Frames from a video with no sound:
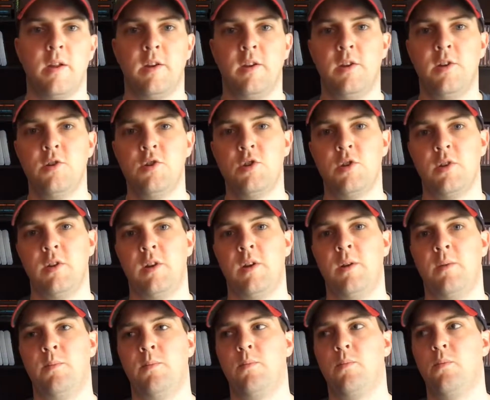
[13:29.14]
Now,
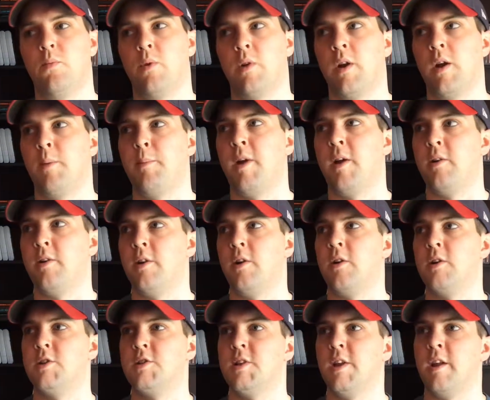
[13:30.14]
usually when I'm out
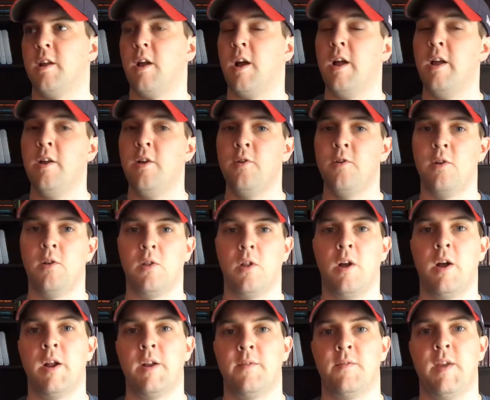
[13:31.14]
yard sailing, I own a
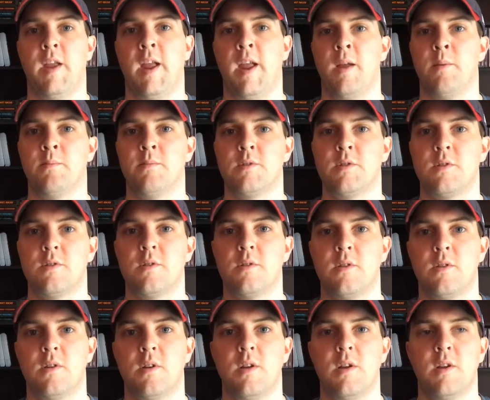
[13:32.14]
lot of games.
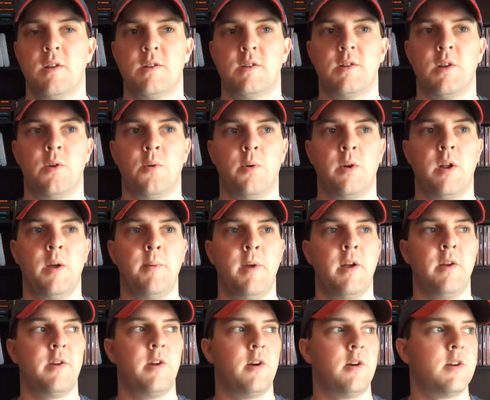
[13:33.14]
So when I'm
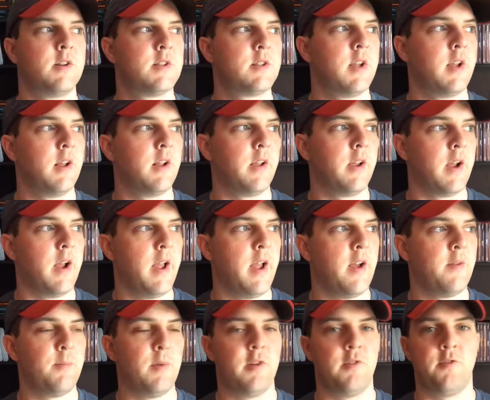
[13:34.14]
out yard sailing, I
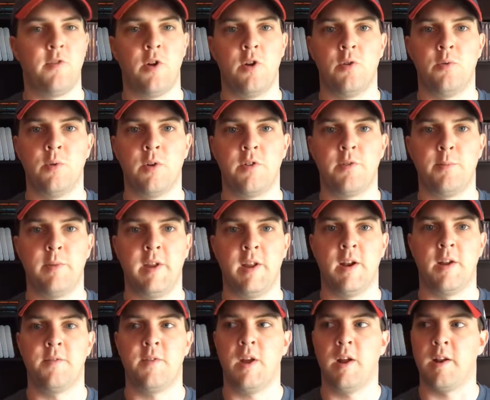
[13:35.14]
have my phone with me
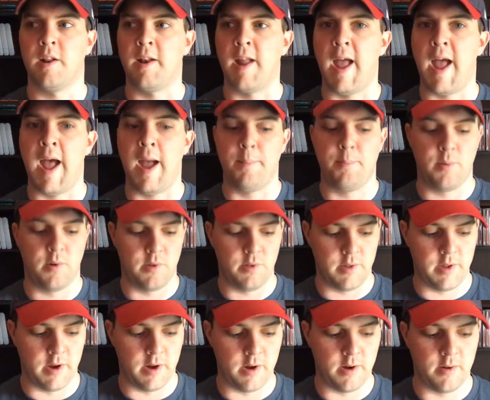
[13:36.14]
and I've got an app
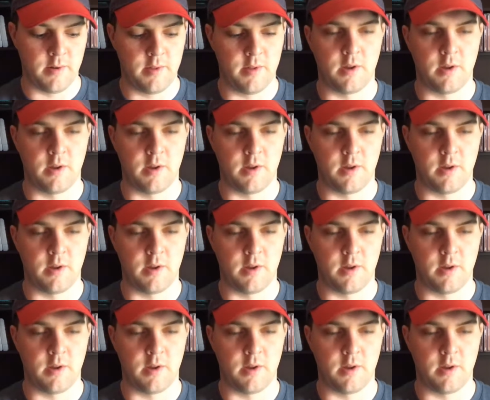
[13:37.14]
on there.